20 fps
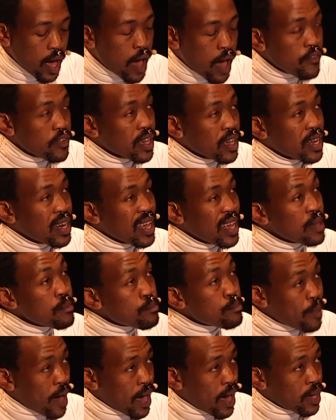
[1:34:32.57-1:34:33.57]
having an
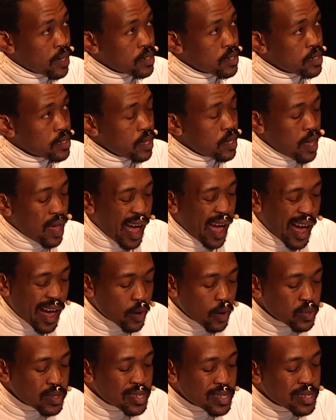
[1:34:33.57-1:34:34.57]
impact
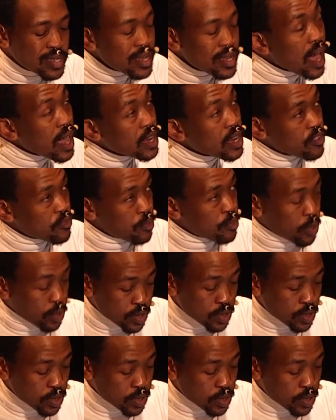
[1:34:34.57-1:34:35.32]
outside of